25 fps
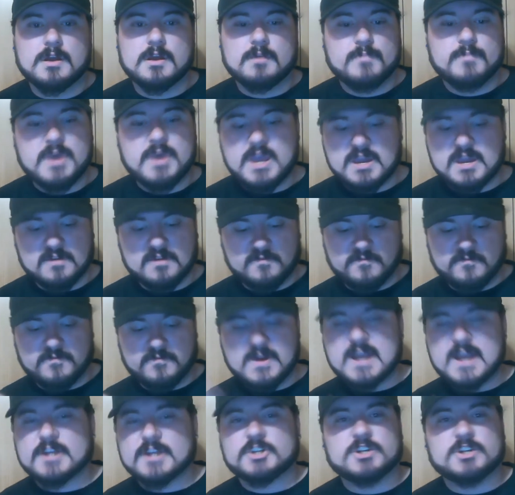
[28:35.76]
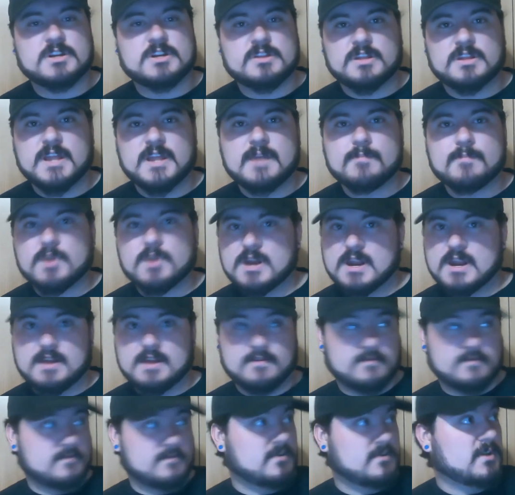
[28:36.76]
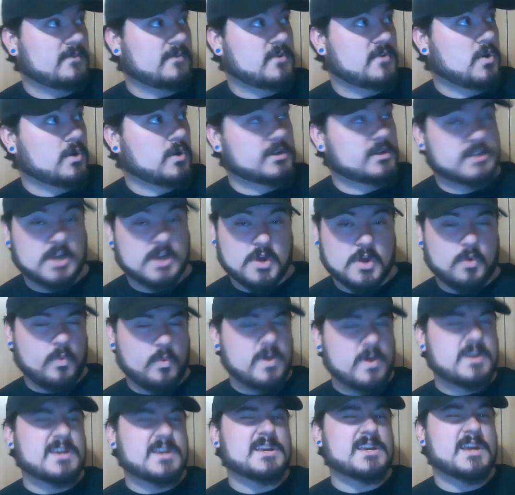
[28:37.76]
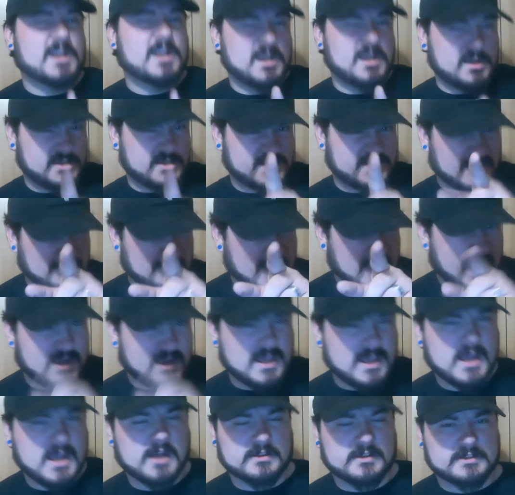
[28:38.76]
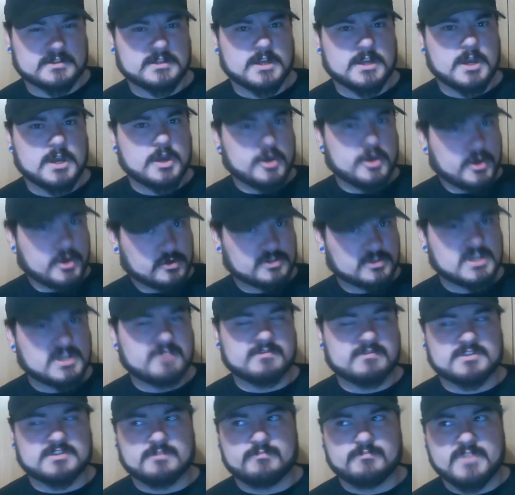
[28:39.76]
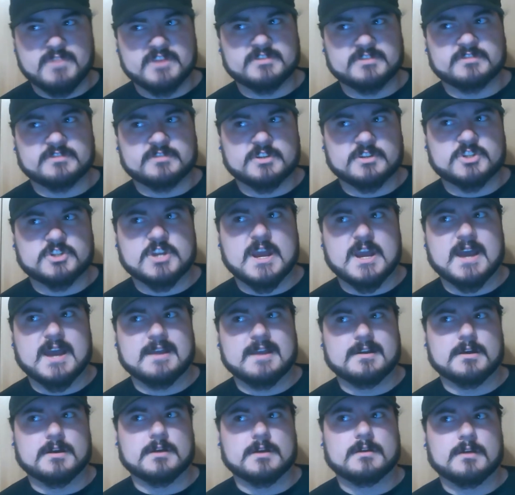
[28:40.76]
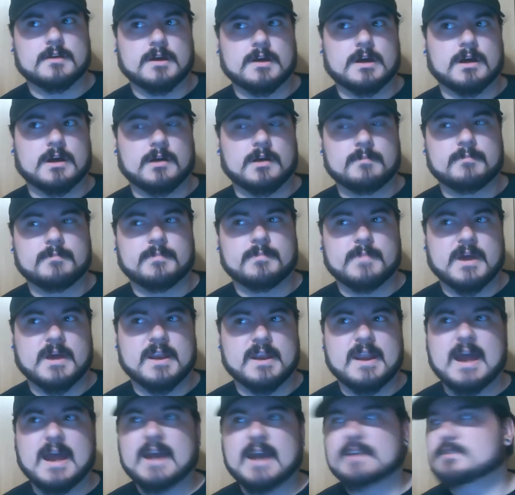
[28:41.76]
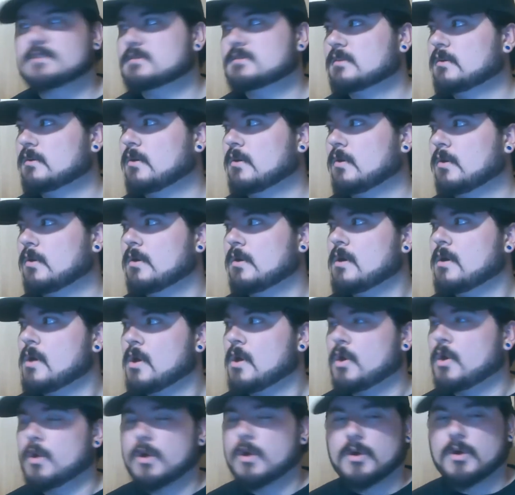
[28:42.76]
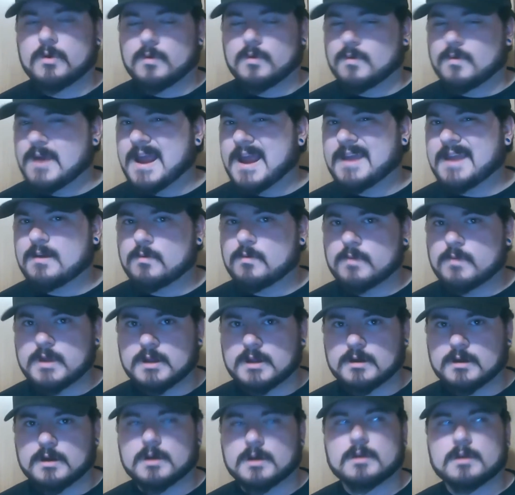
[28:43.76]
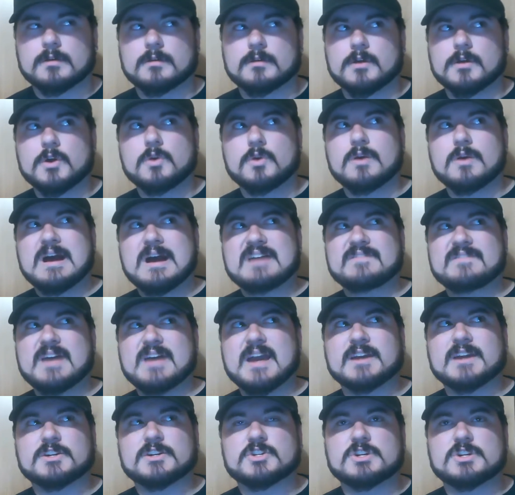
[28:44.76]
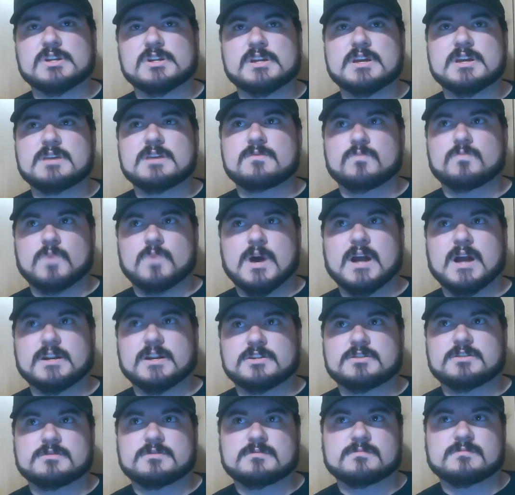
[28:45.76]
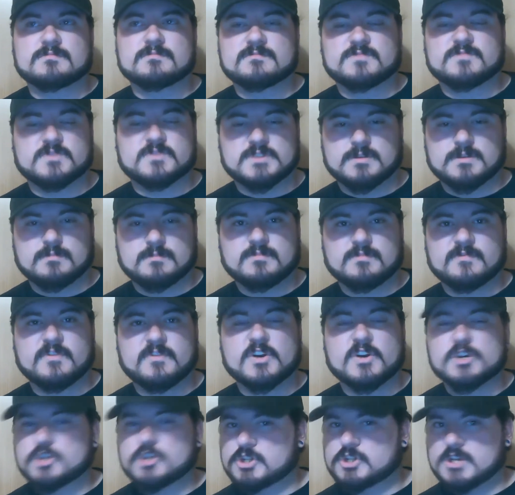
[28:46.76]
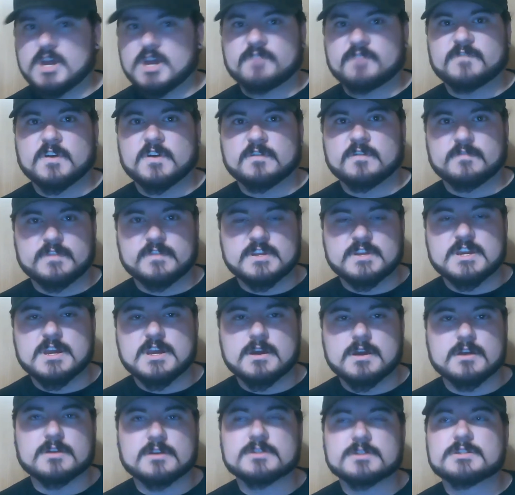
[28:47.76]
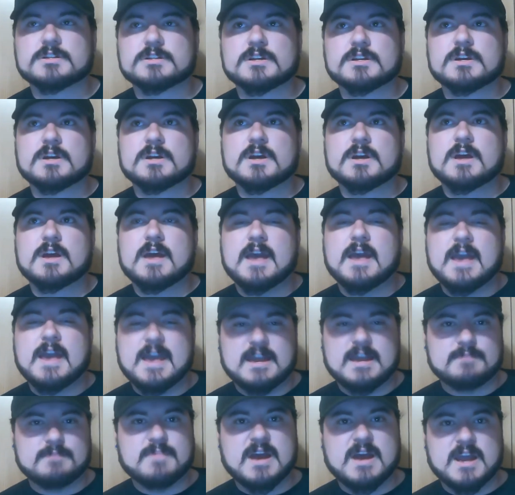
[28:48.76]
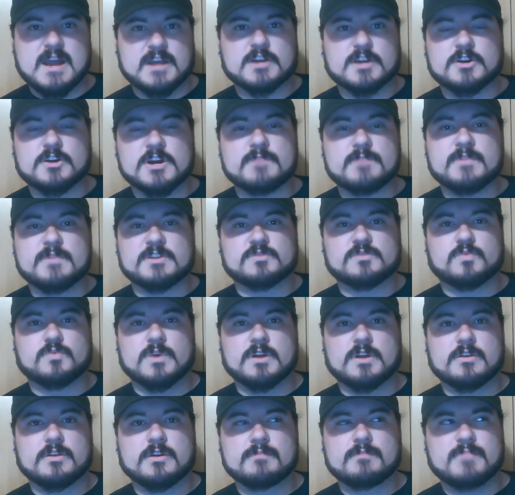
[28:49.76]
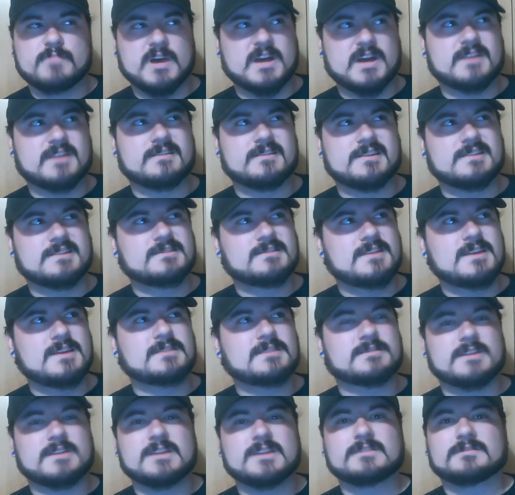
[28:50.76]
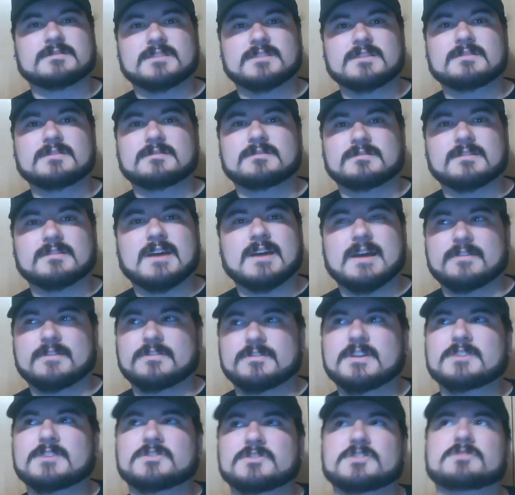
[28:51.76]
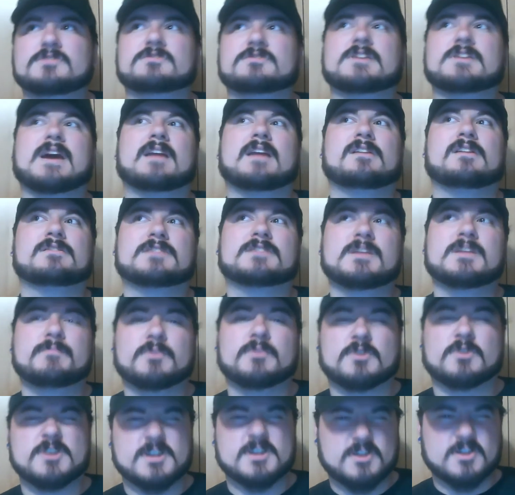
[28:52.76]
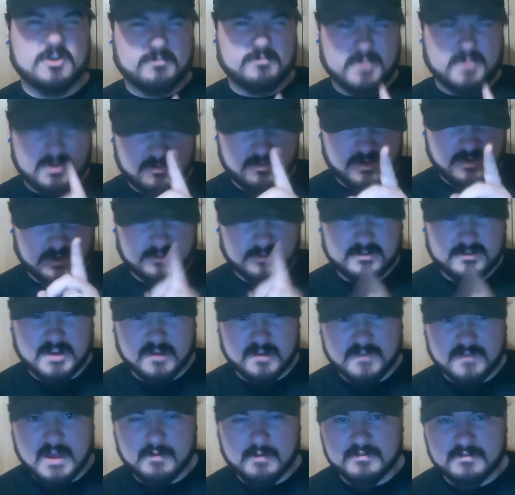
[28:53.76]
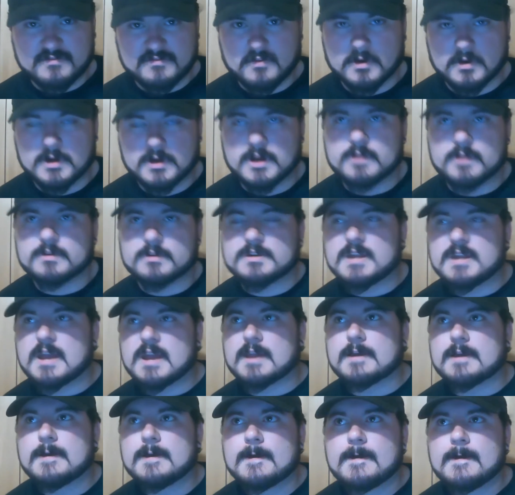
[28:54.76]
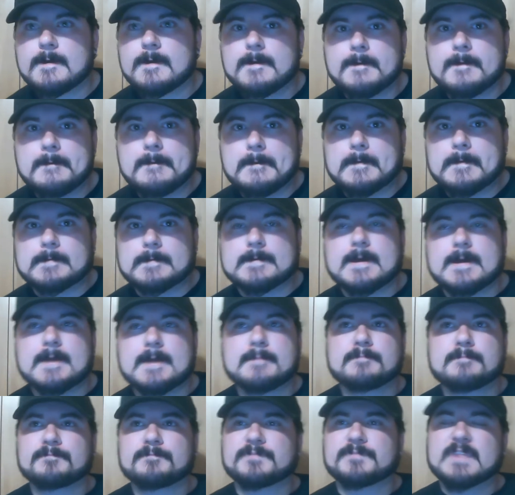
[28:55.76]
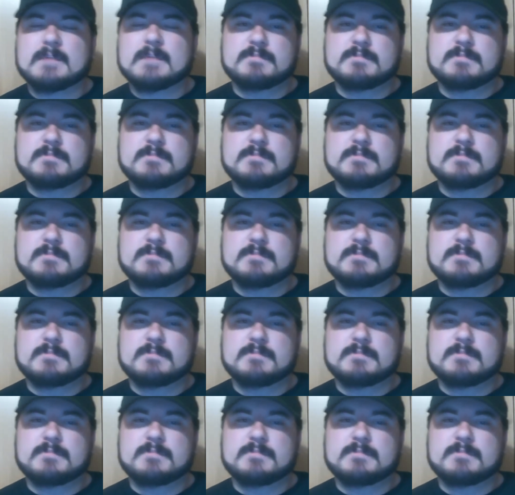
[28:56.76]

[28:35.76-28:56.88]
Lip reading: Paying fraction of the labor. And, of course, we can get into somebody else who's giving some business to China. A nice little right-winger who I've actually watched some of her stuff over the years. Had my agreements with her, but in this instance, I think she's kind of hypocritical, but we'll save that one for another day. Okay?